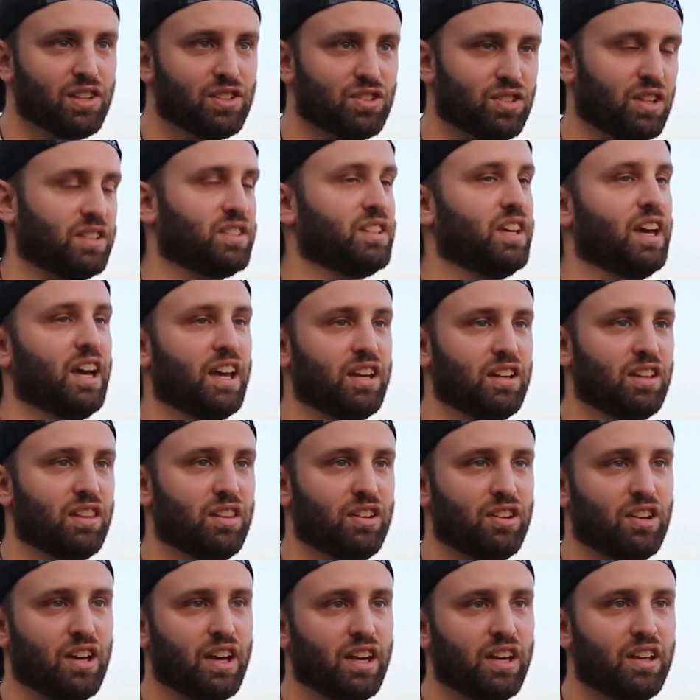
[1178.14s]
So at the end of
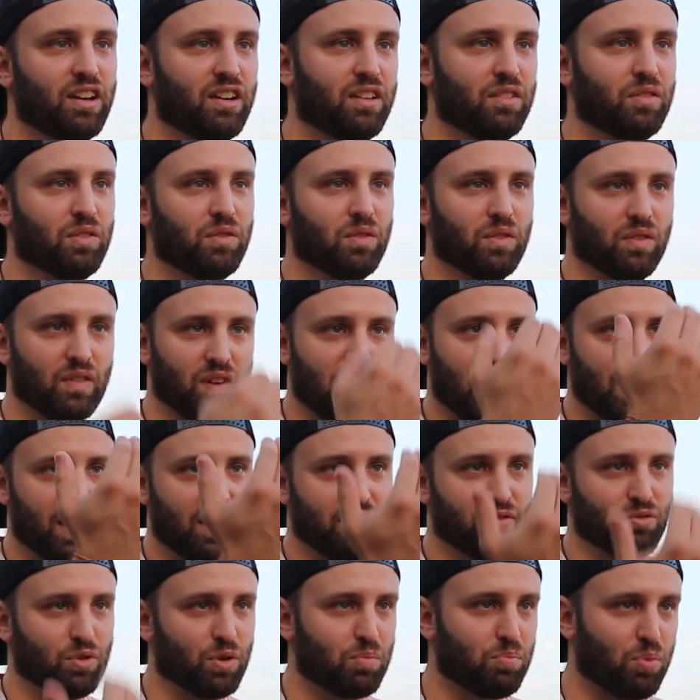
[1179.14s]
the night, I
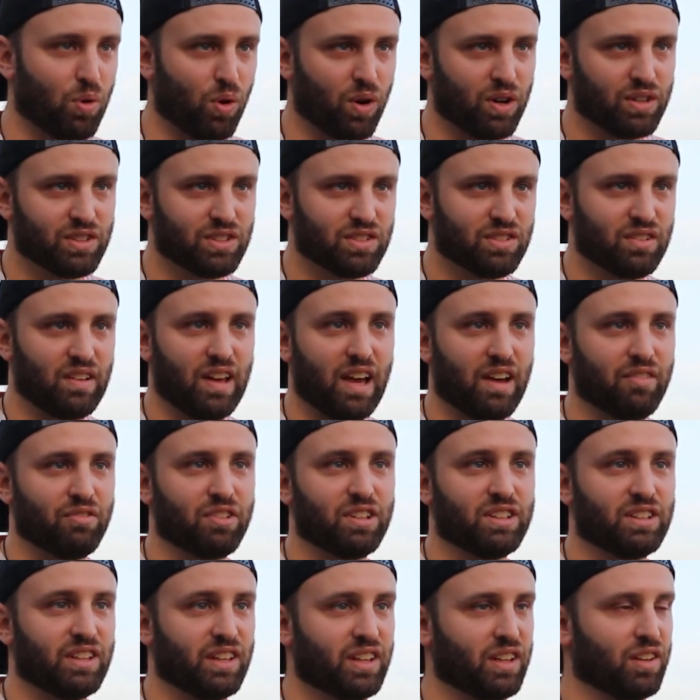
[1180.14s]
have reports,
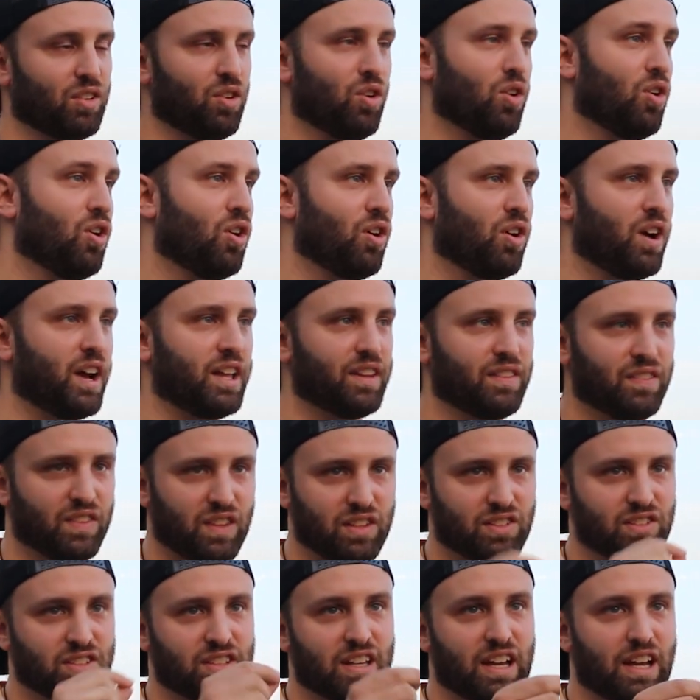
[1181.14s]
everything. At
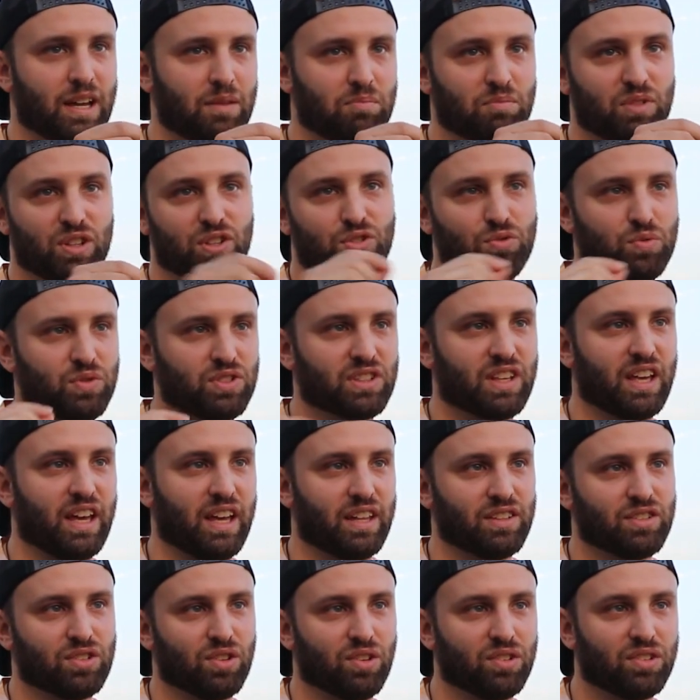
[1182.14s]
this time, this was
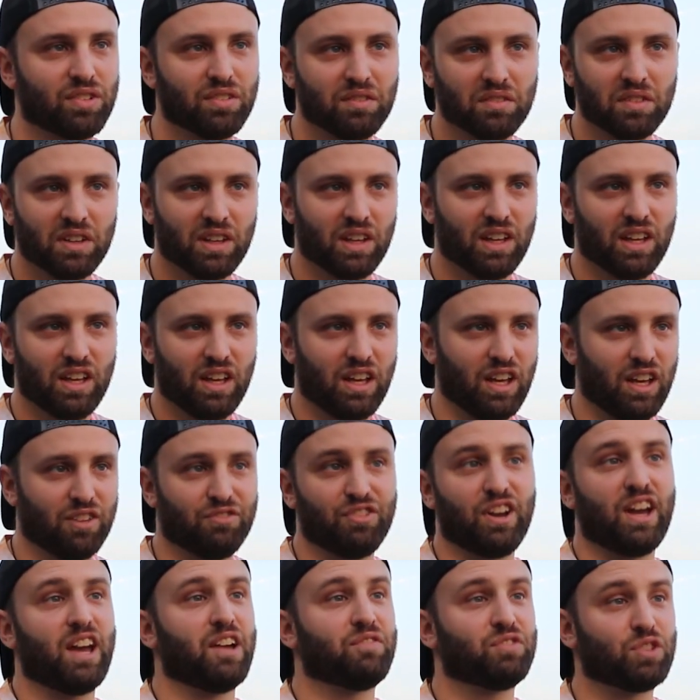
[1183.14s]
canceled.
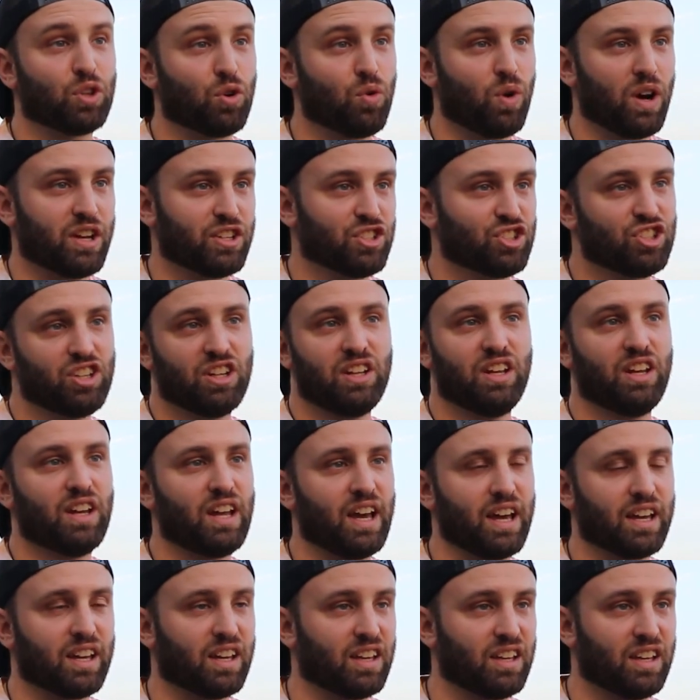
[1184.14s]
If I have to question
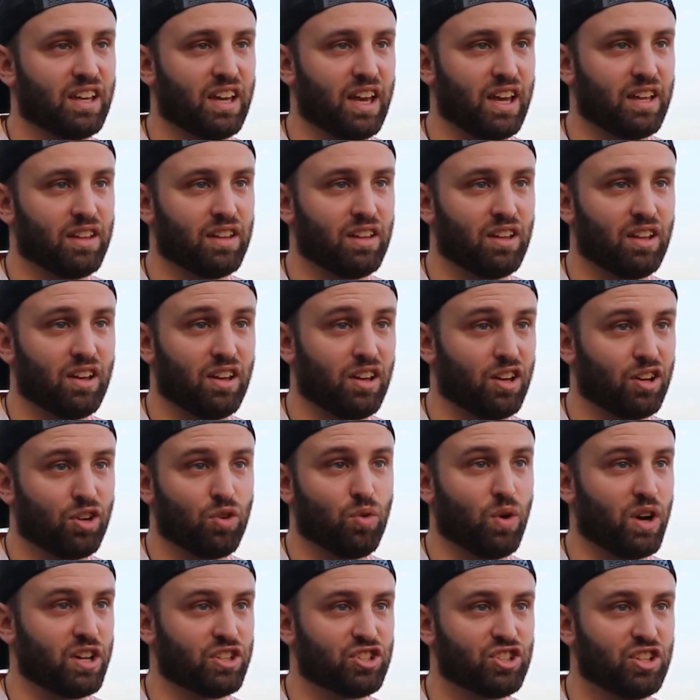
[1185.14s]
it, I can
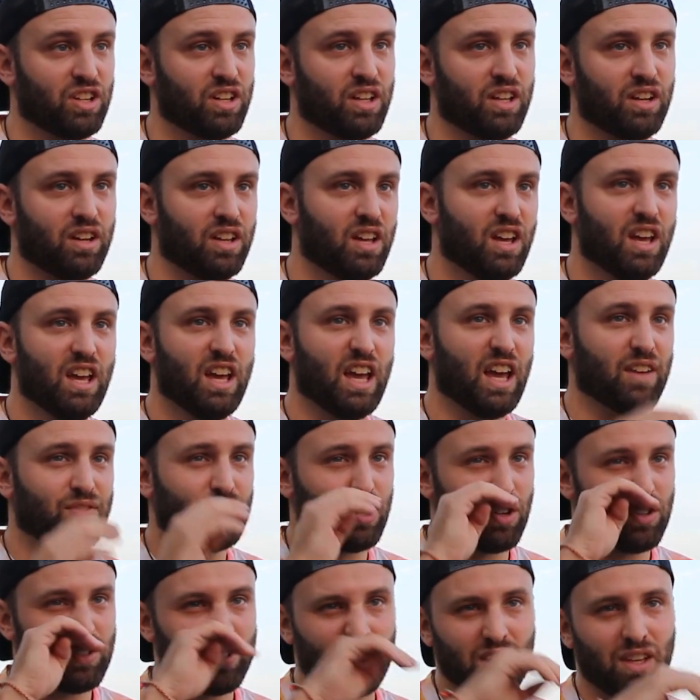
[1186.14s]
question it.
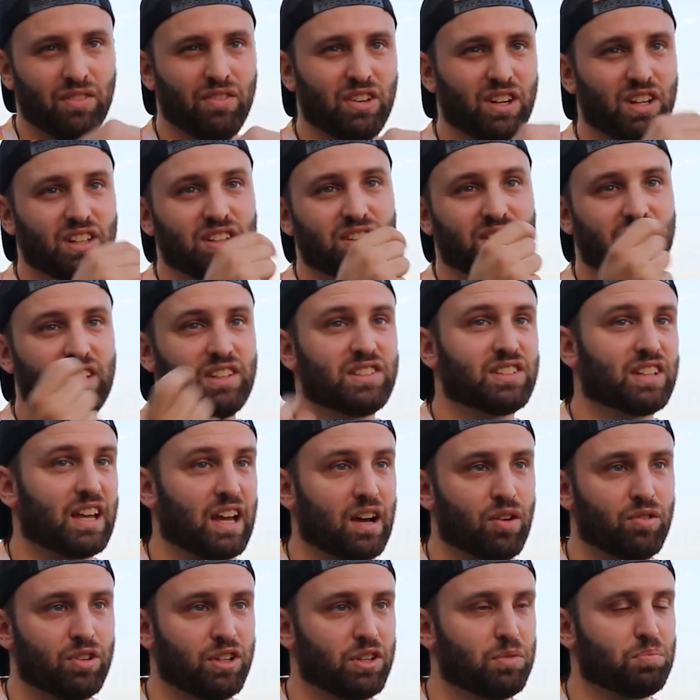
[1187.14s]
If there's even a
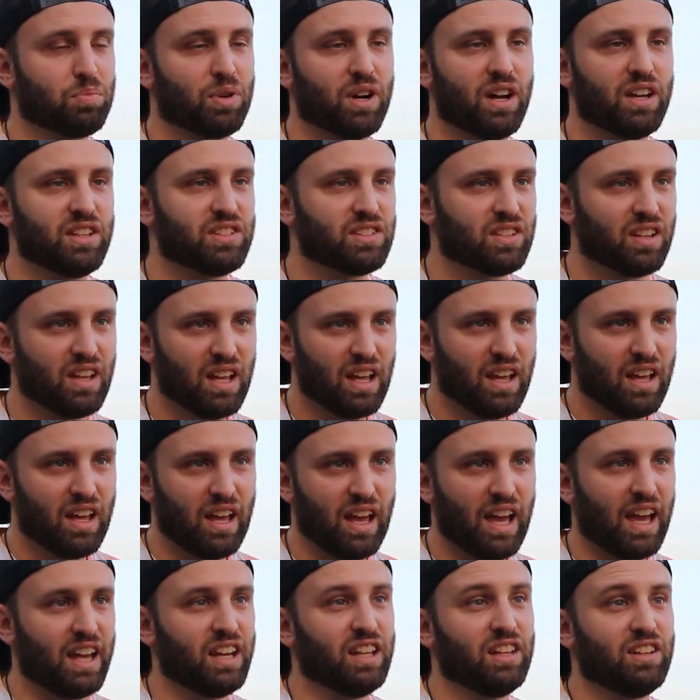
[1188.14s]
discounted price,
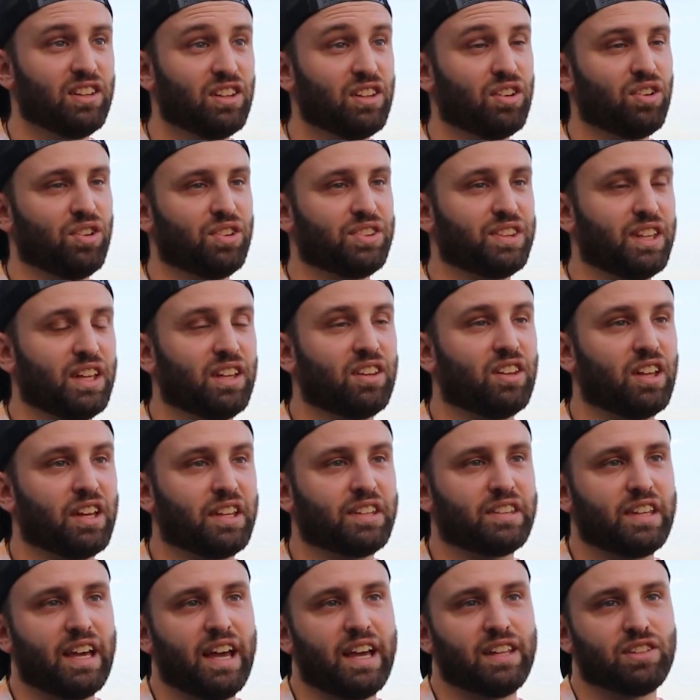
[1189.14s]
any little thing
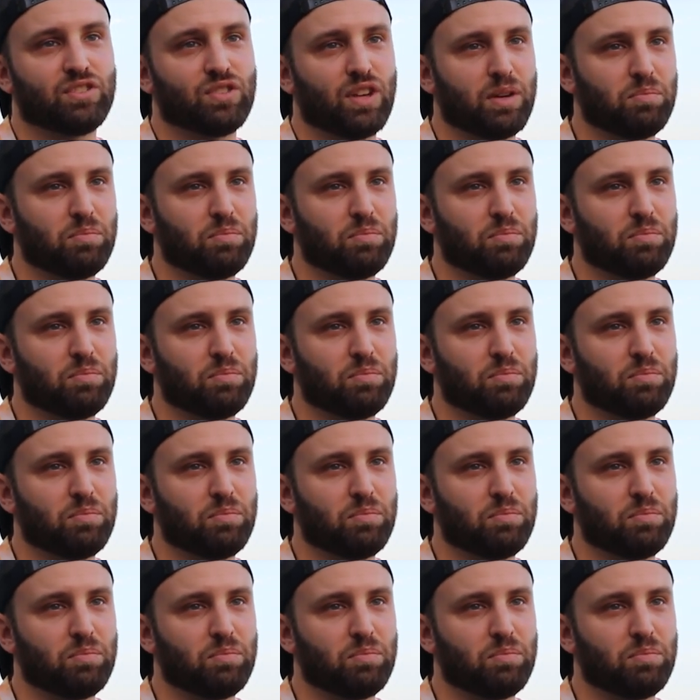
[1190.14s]
like that.